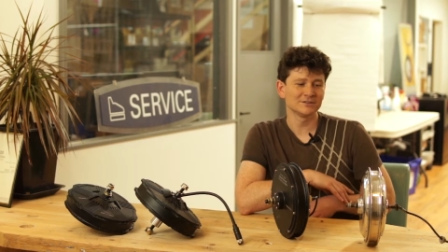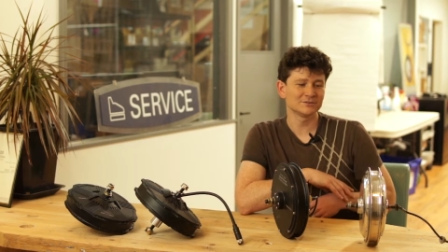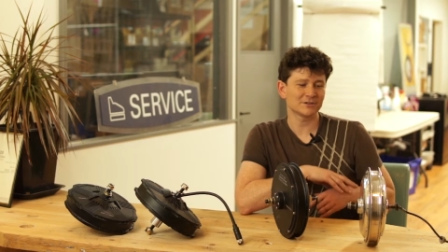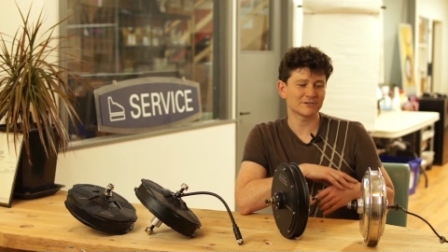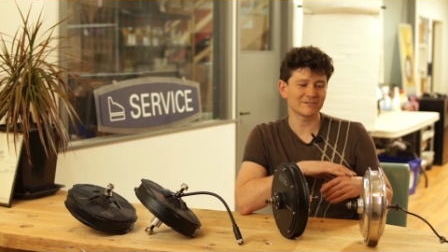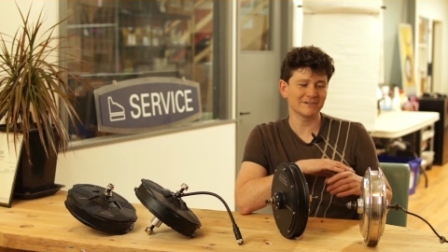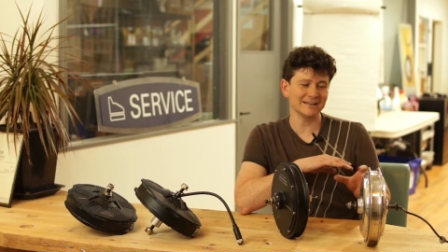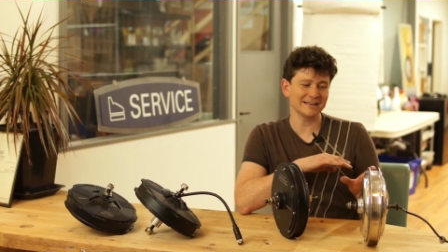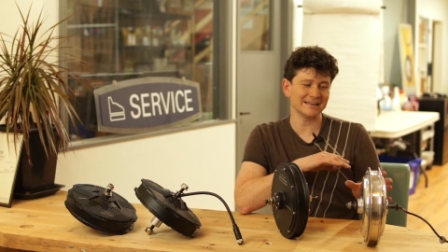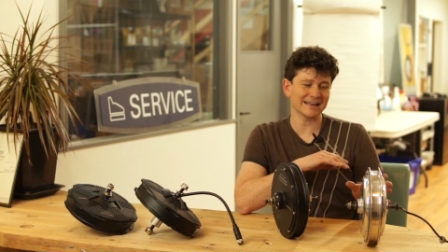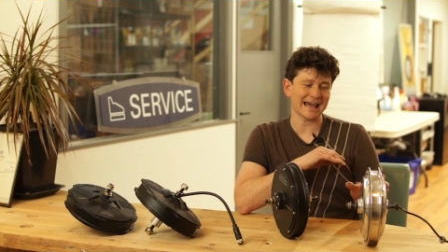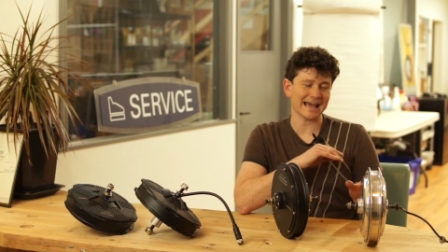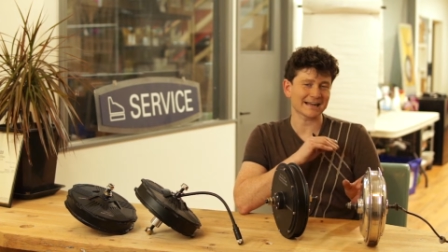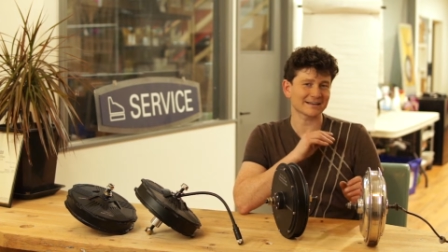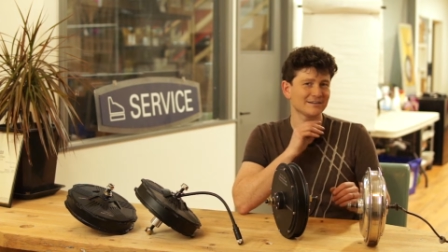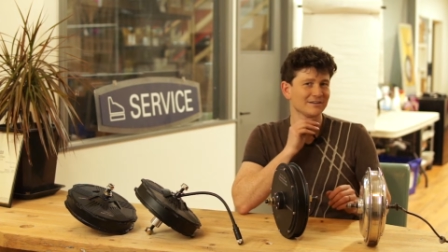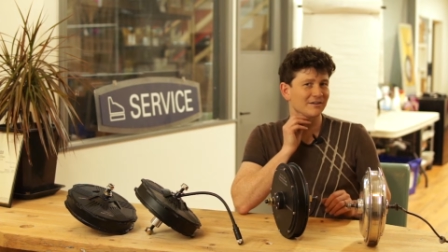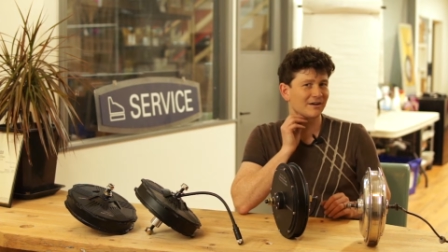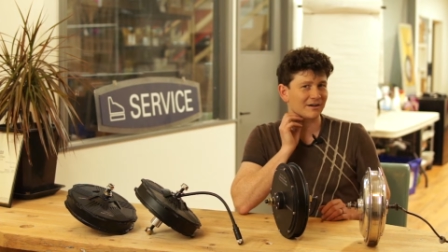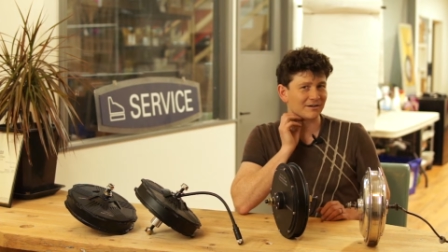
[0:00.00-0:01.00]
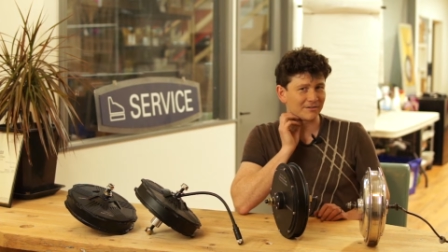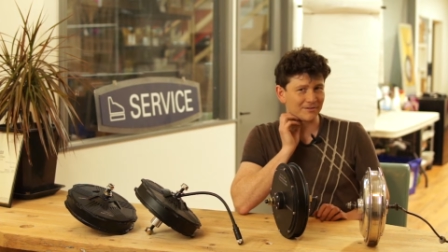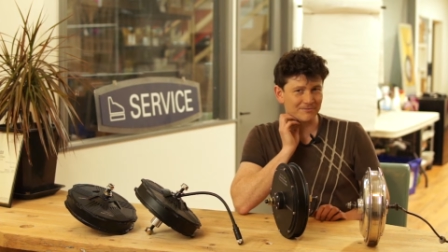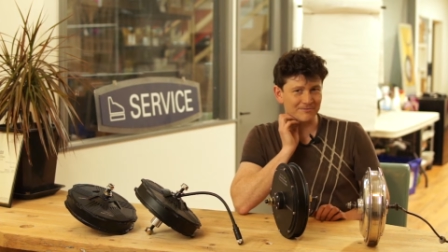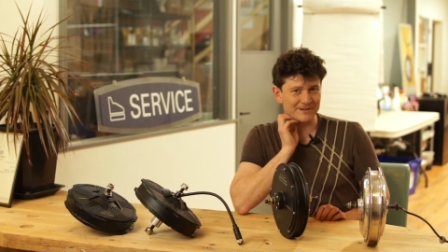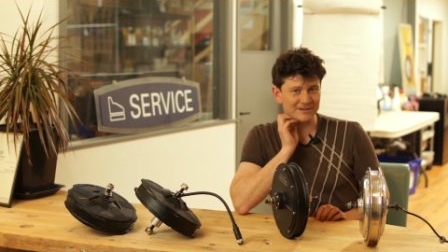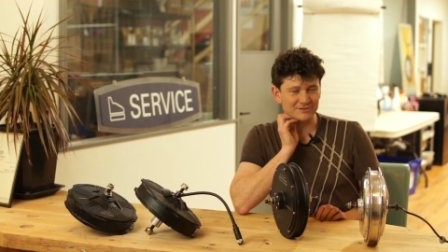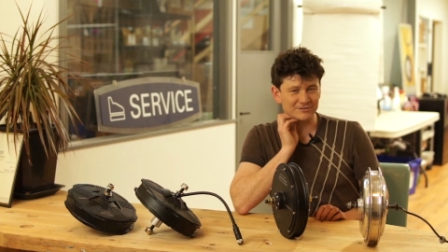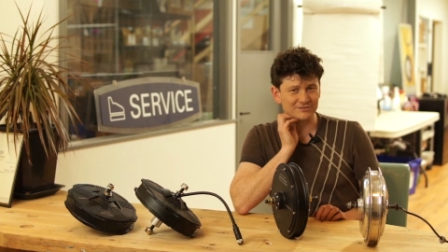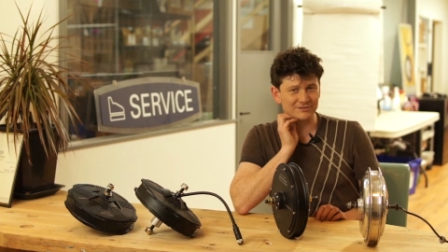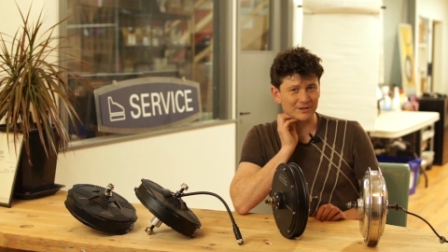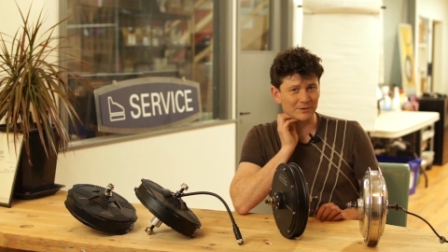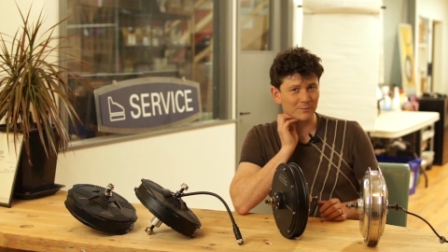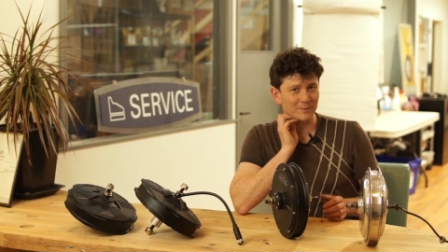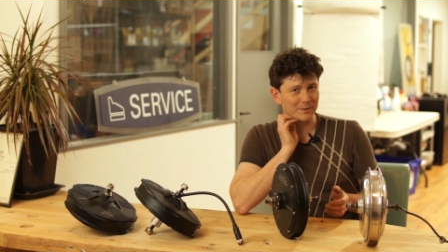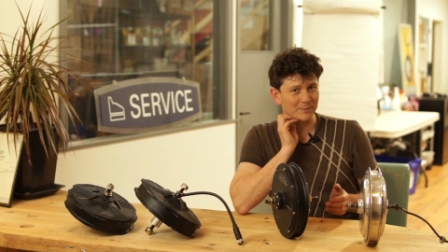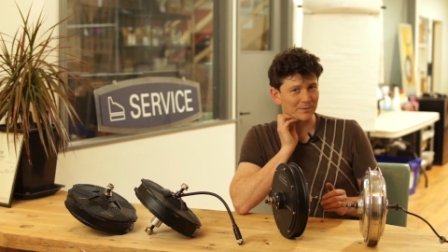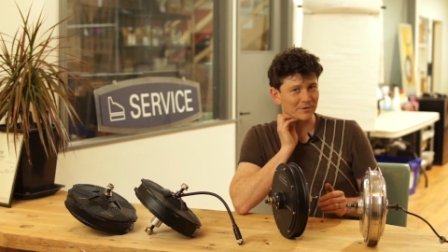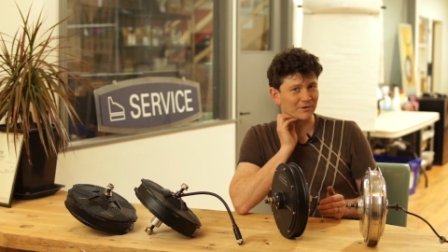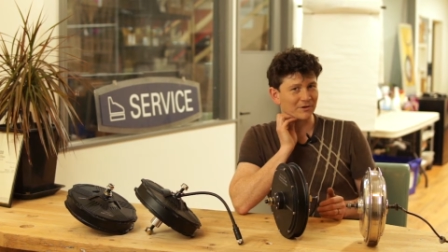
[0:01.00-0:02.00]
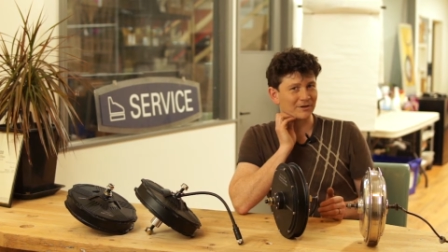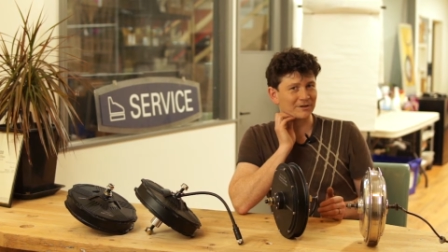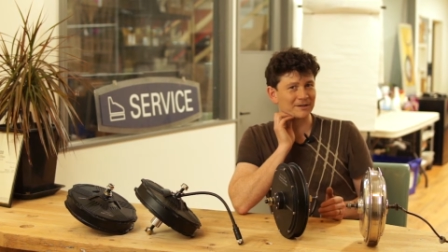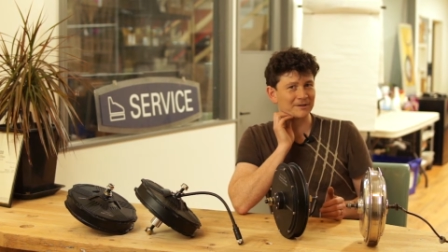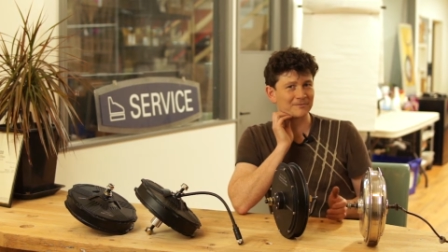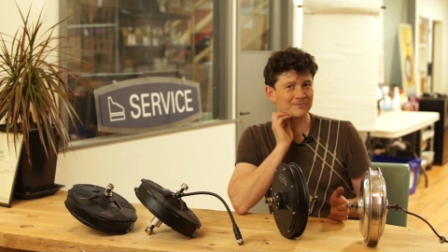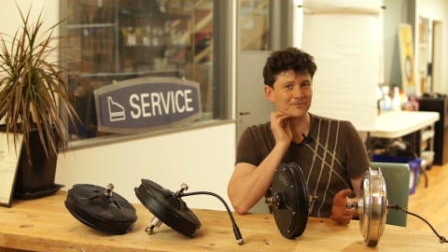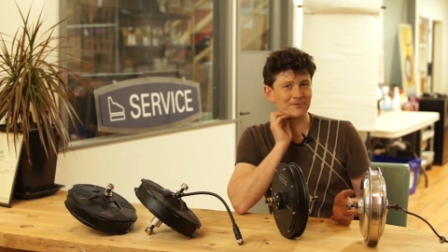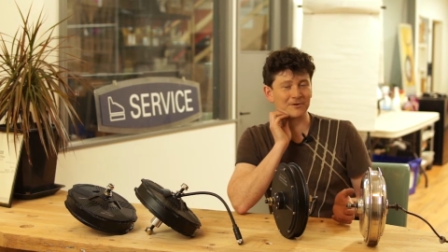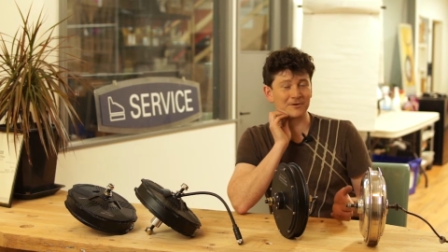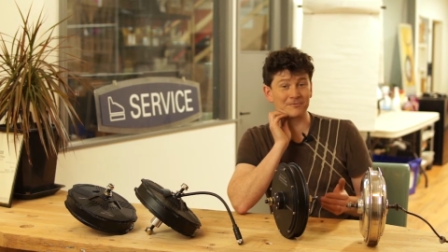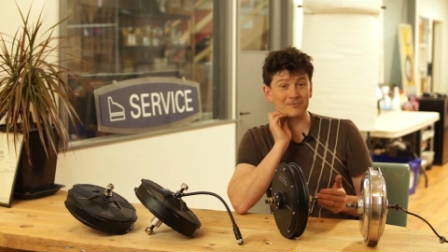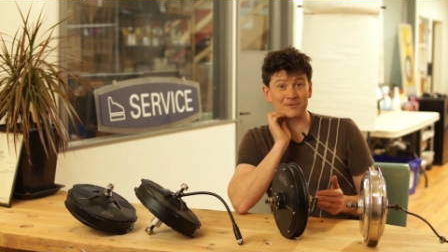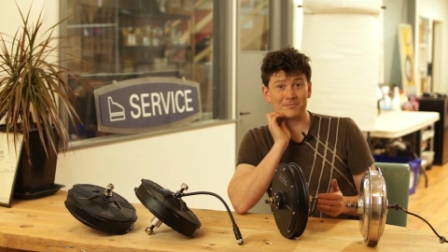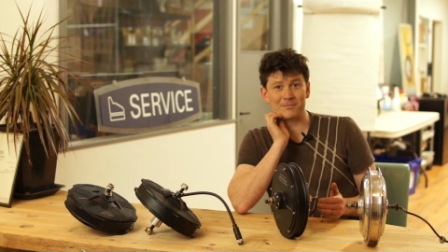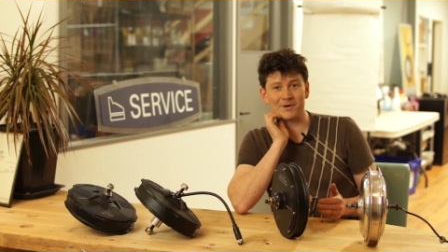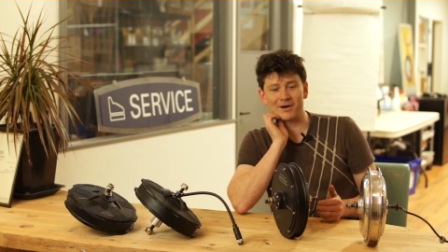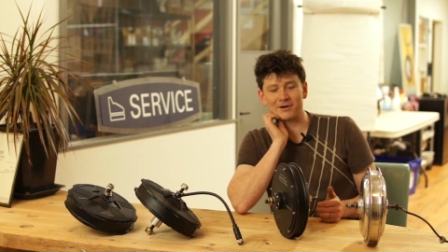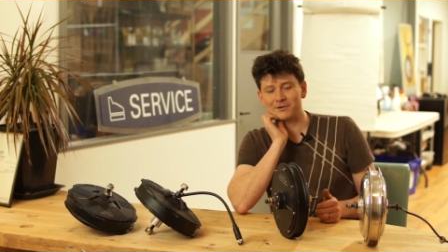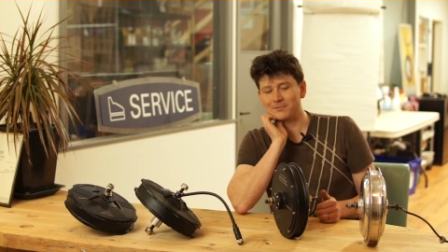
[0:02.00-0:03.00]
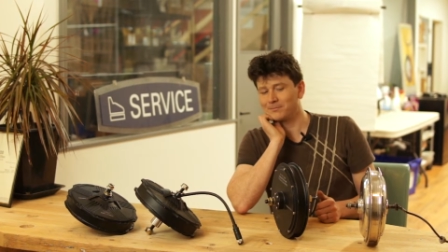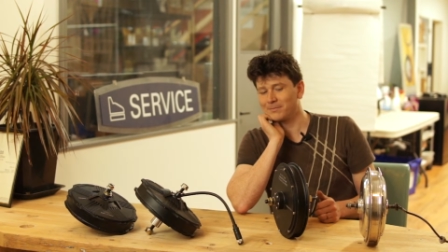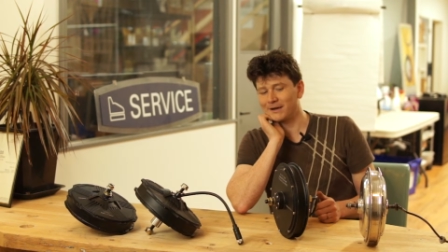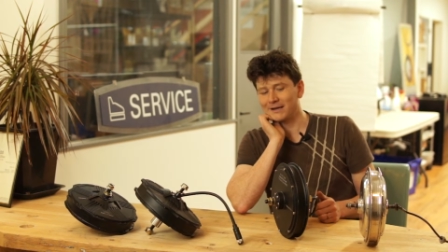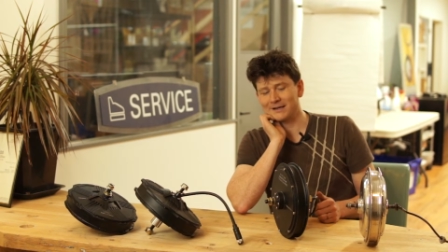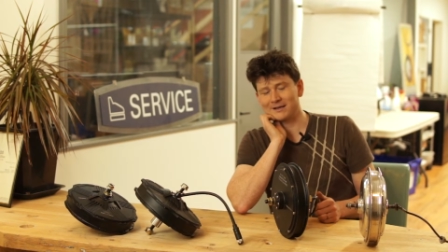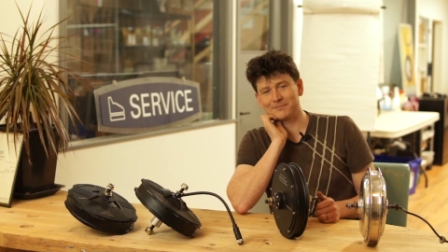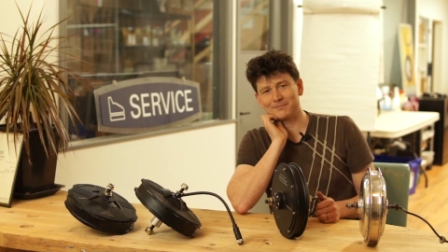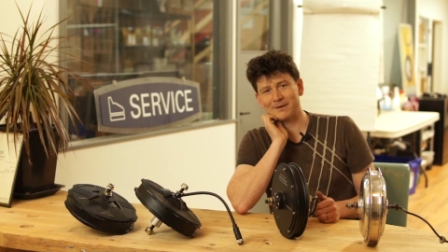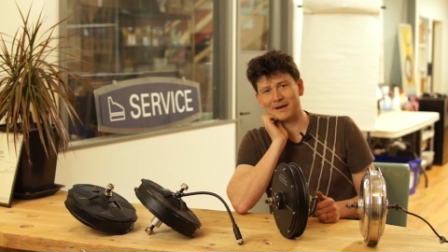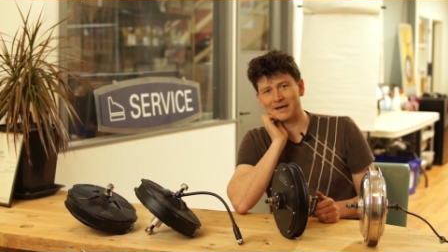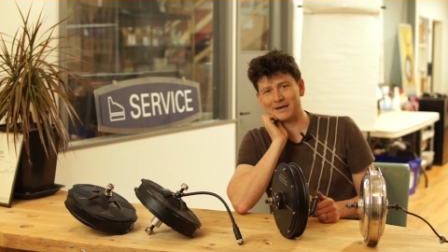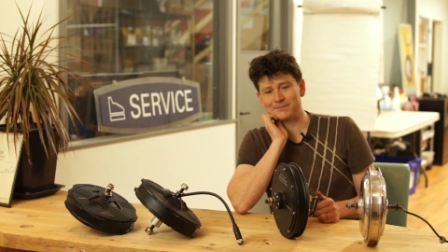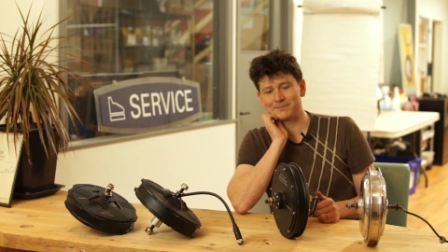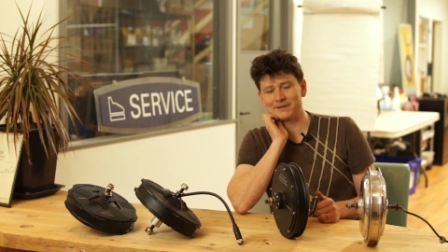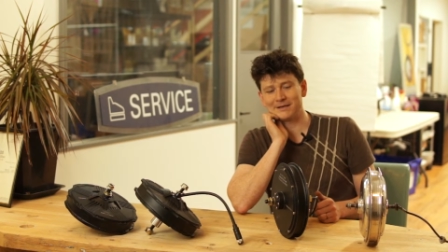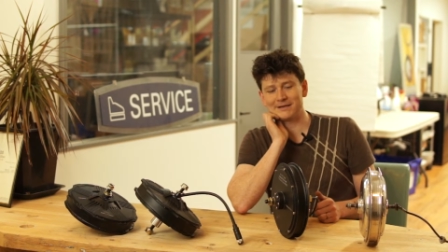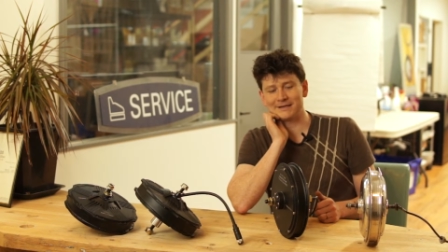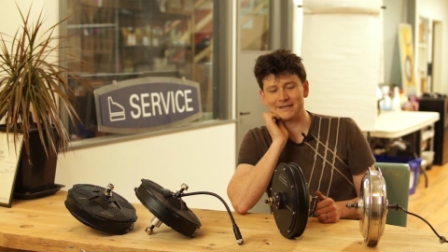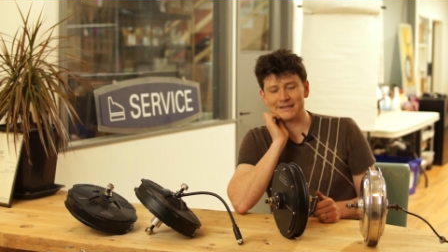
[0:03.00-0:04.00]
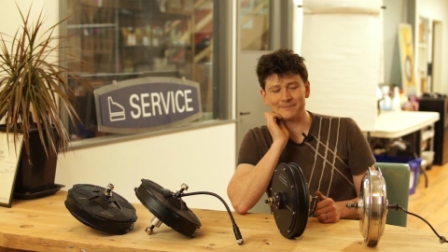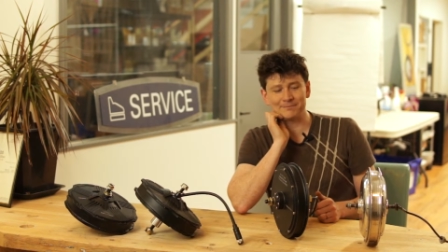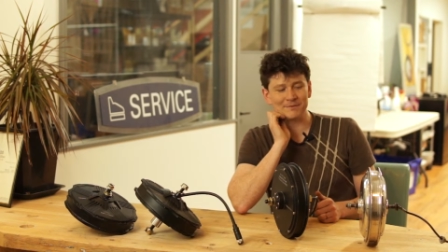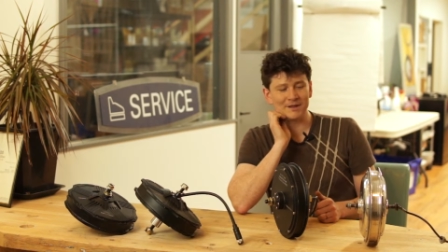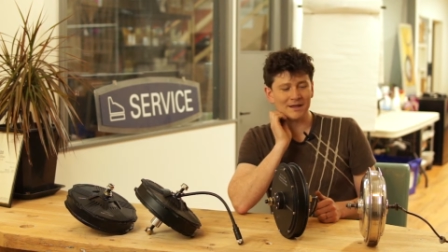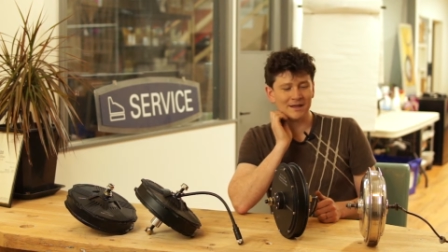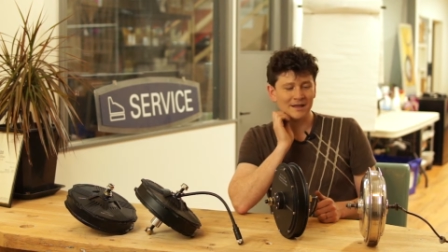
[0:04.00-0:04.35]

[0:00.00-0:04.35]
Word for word: so it really lacked a lot of the features that we were looking for for modern bike compatibility.